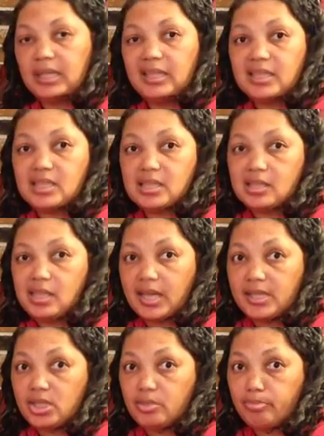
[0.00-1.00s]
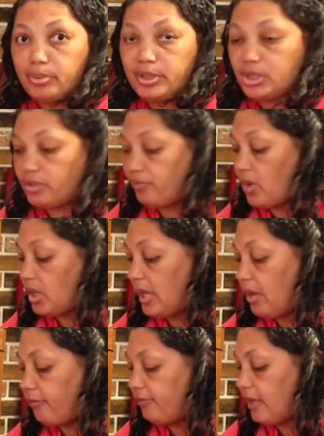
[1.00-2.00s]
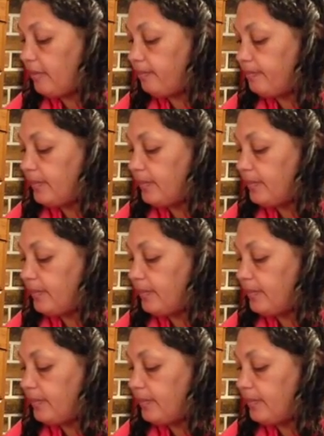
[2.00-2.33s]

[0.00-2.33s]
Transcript: in this nice, pretty chiffon outfit.